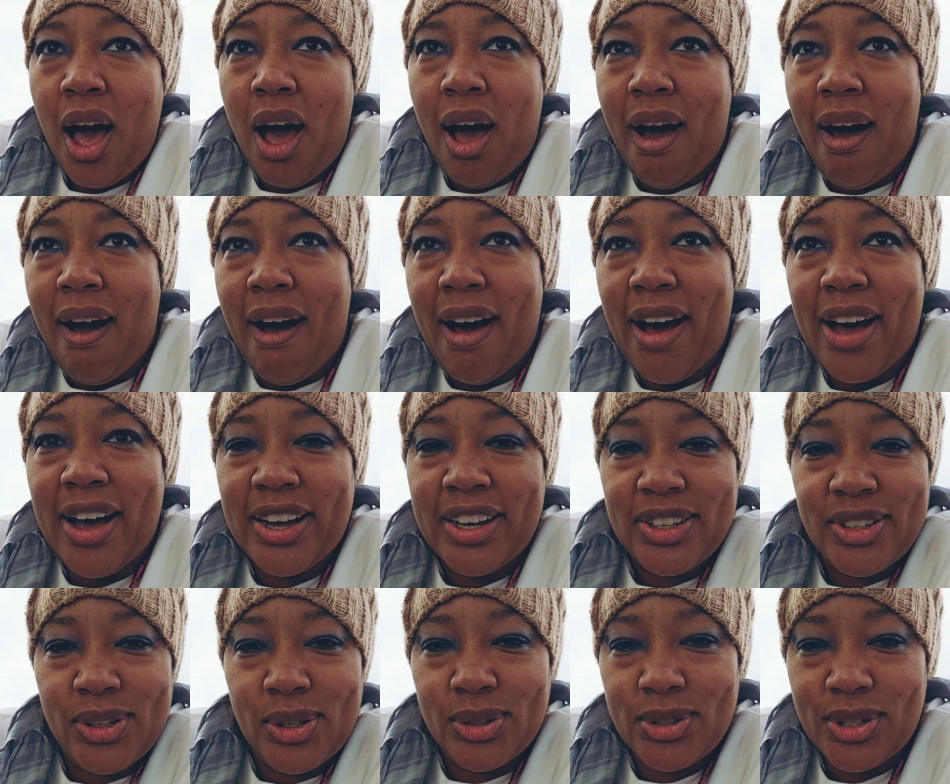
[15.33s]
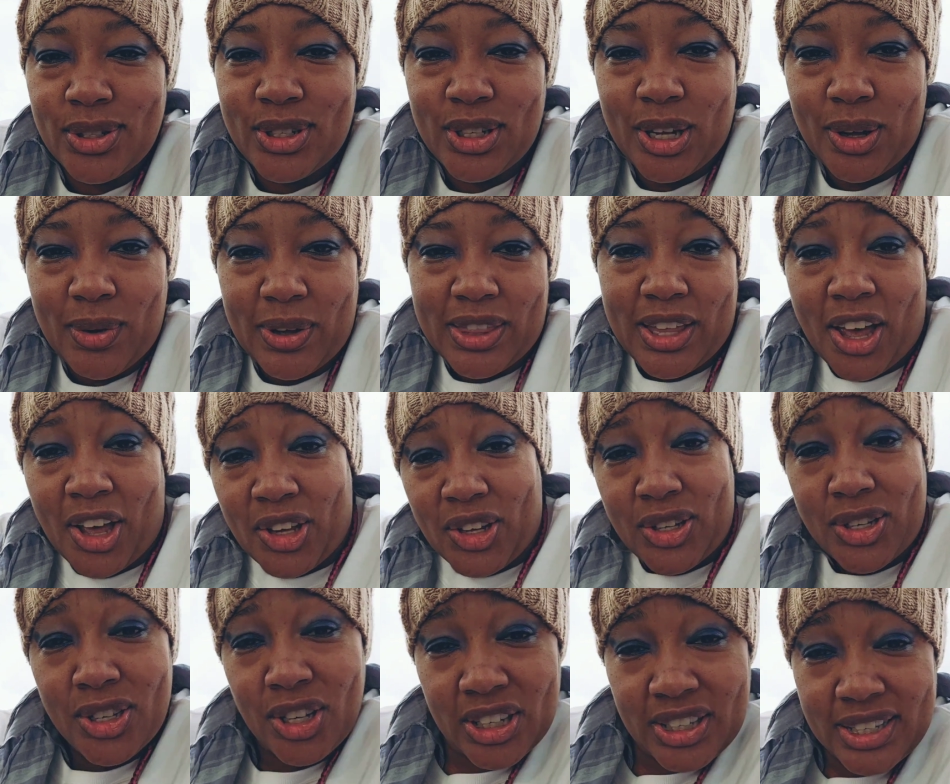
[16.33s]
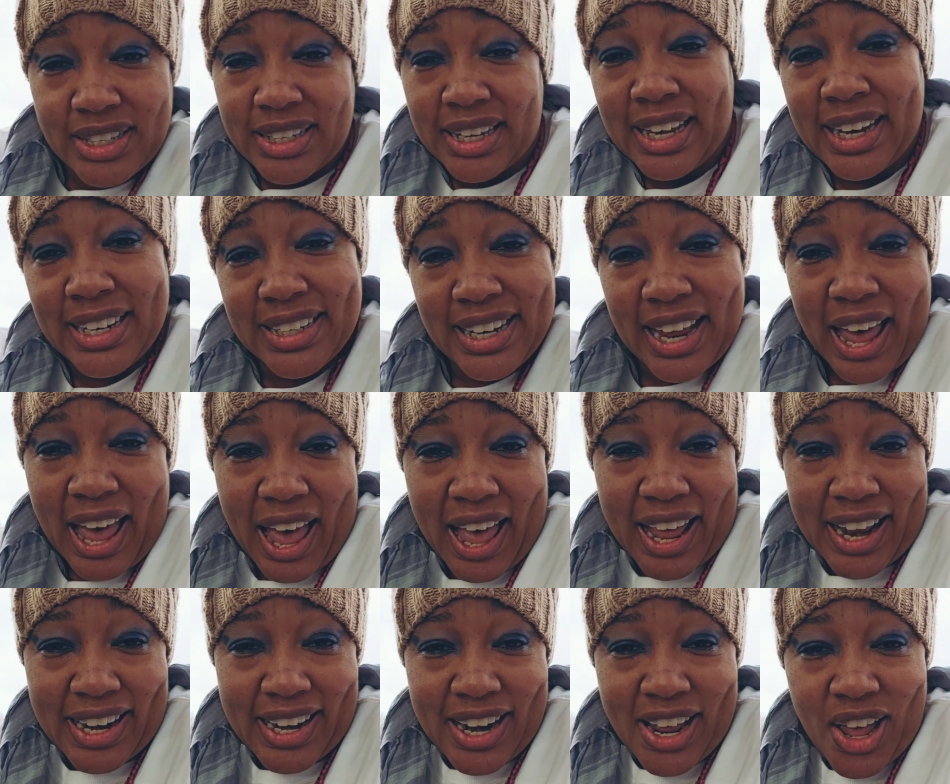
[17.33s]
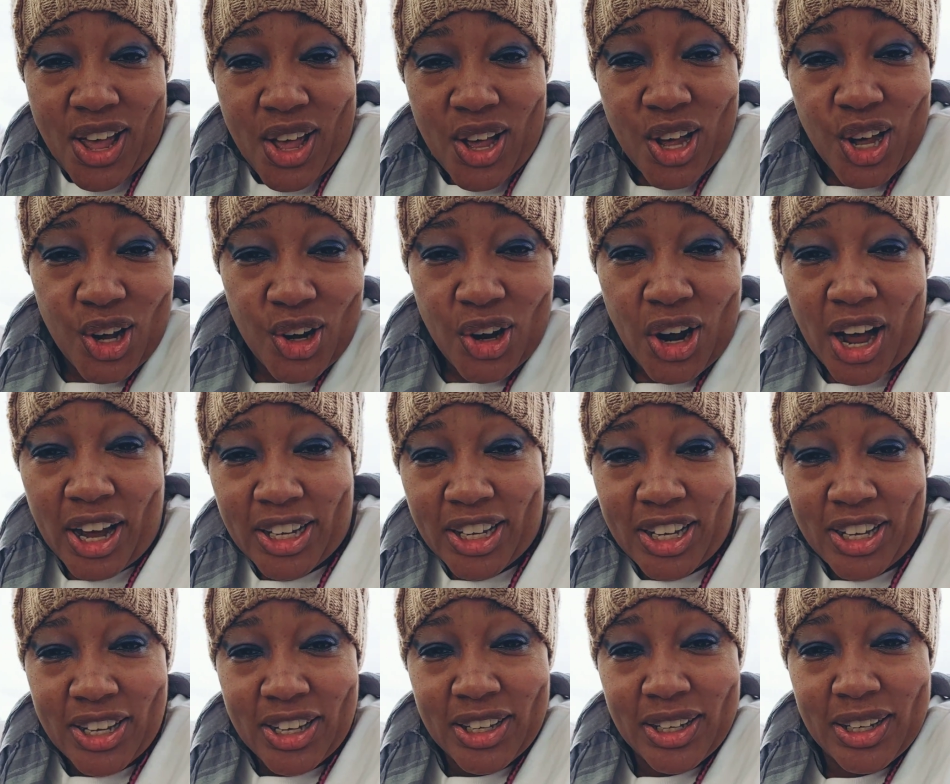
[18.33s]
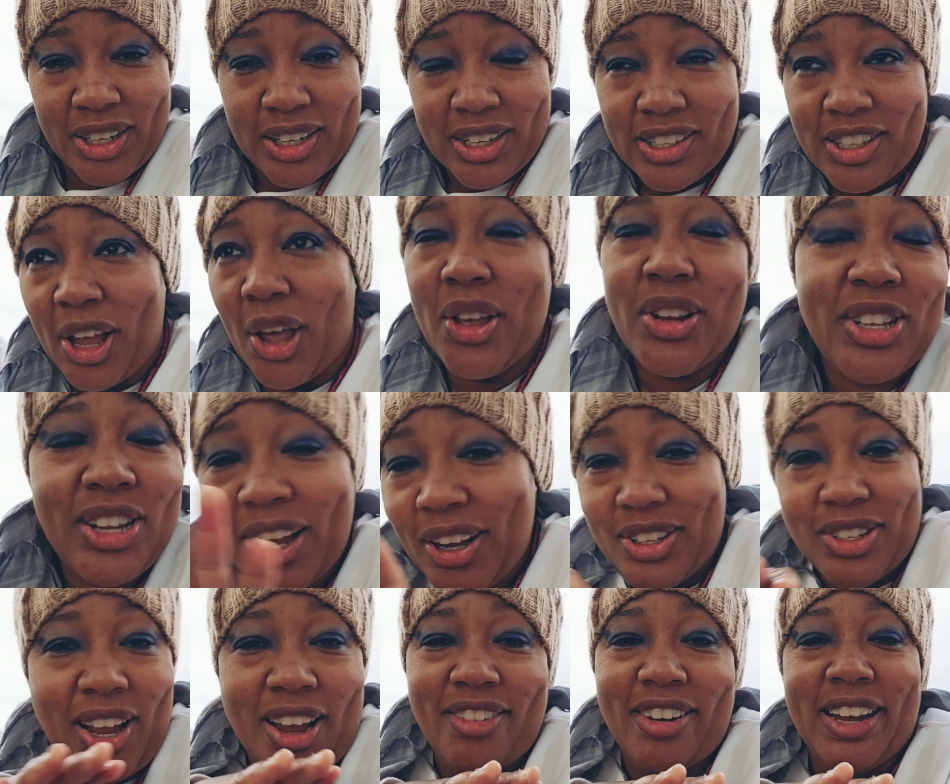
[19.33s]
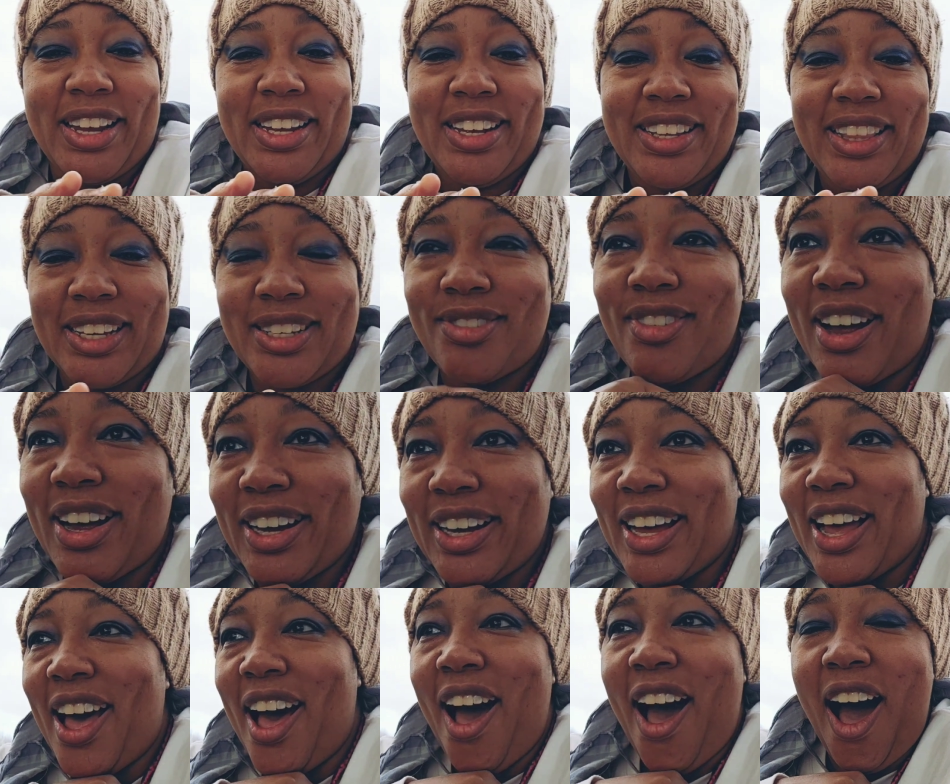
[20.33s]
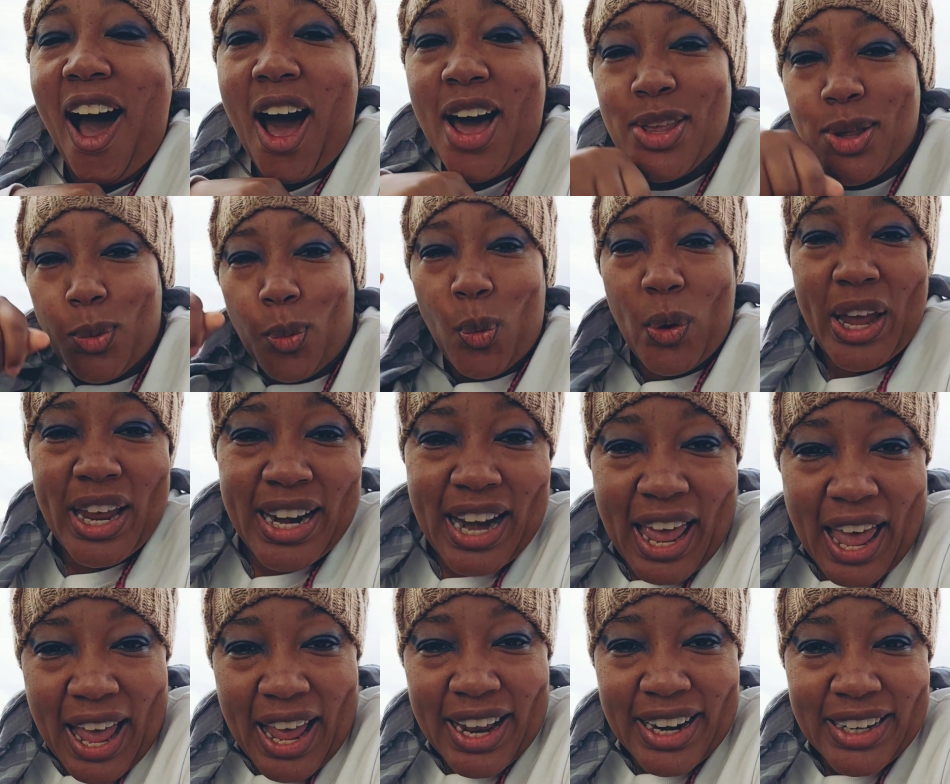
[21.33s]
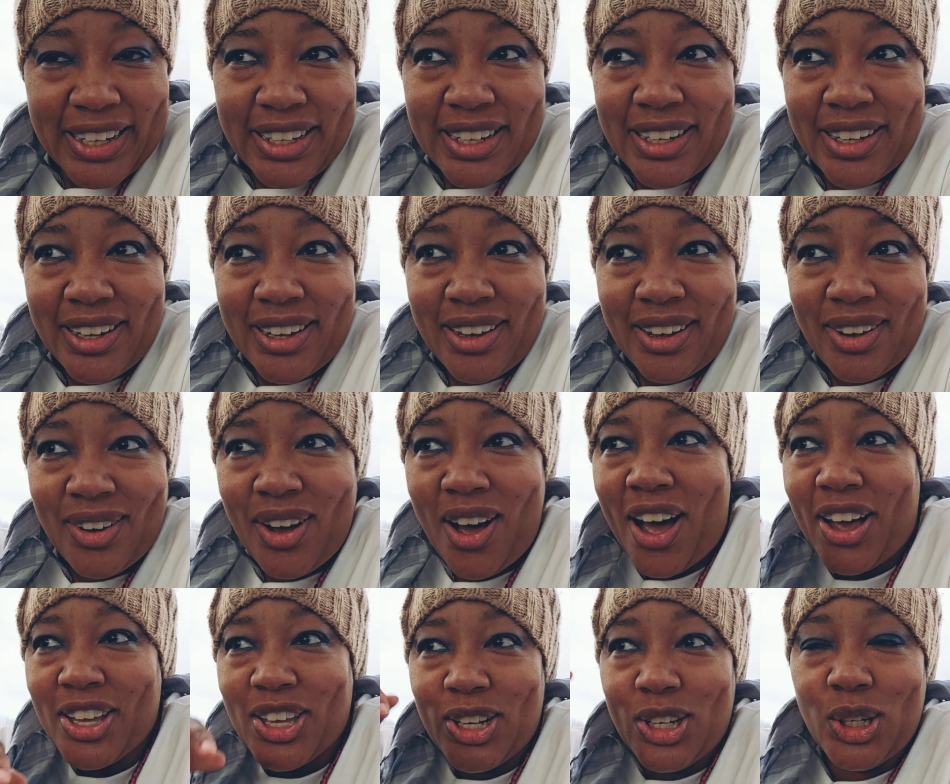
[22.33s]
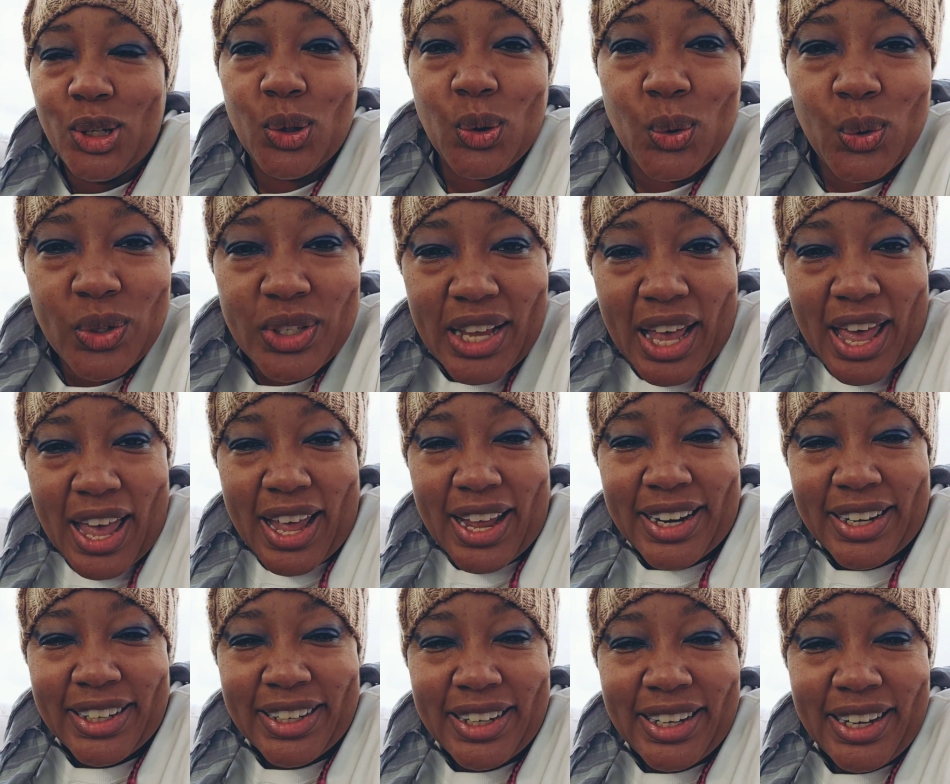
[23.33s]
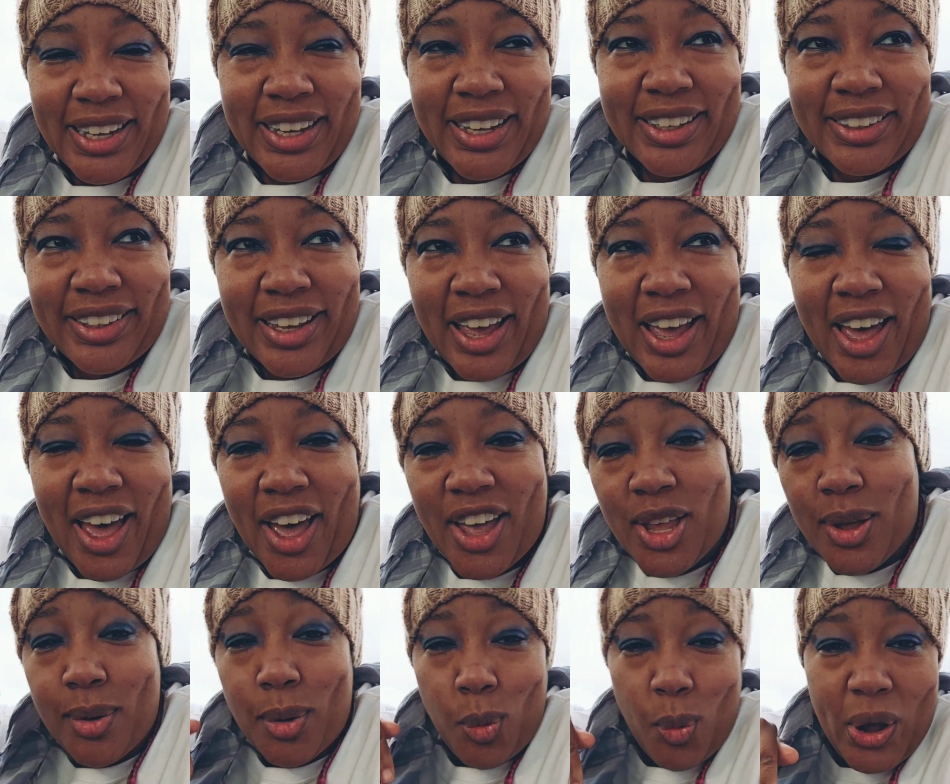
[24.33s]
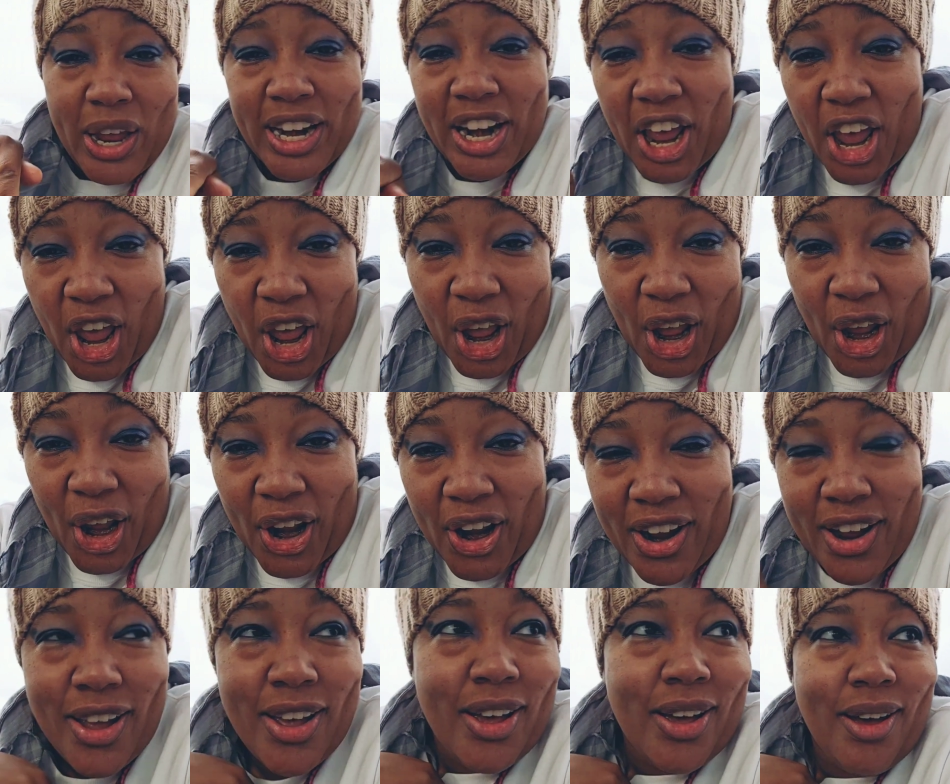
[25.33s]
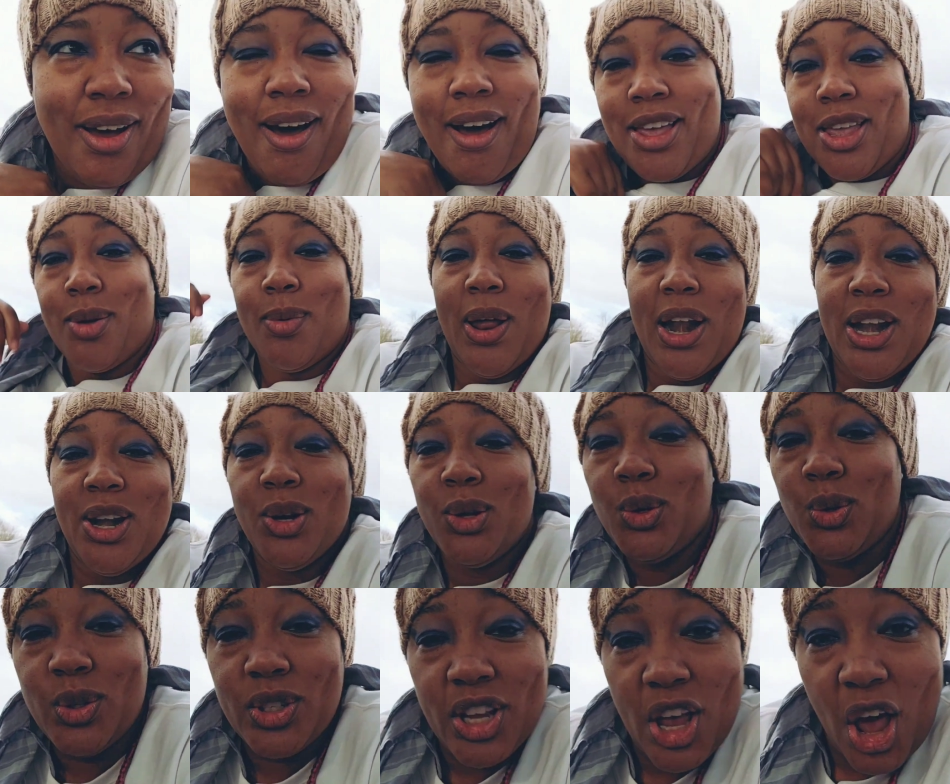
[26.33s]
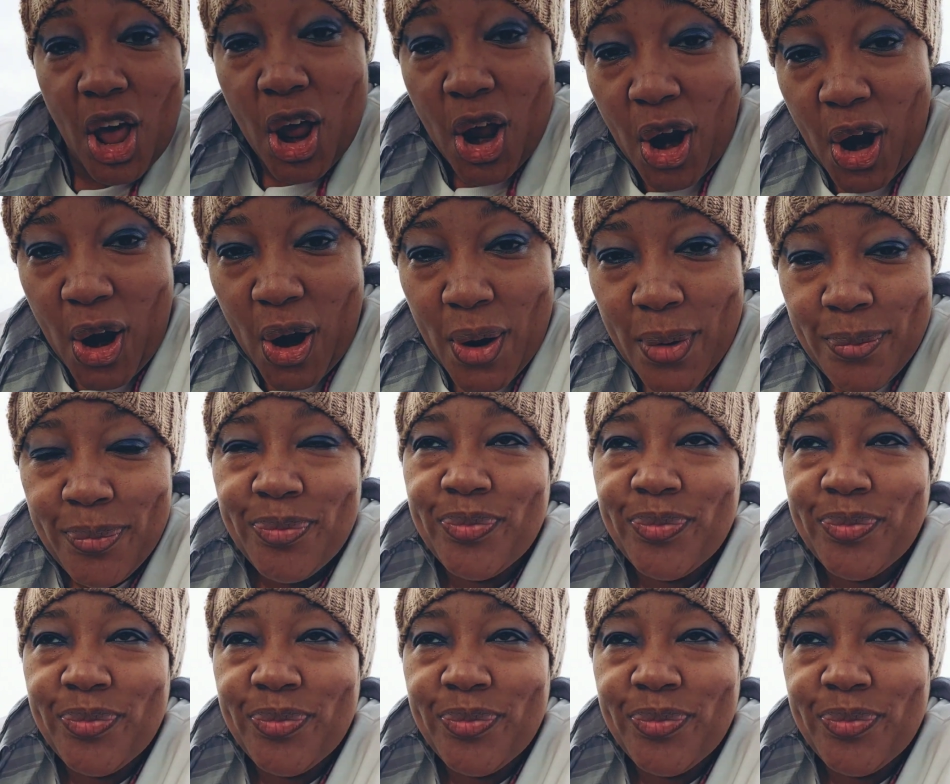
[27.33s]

are all to do with, are you succeeding, or are you, no, sorry, that's wrong. Are you winning, or are you losing? Yeah, are you a winner, or are you a loser?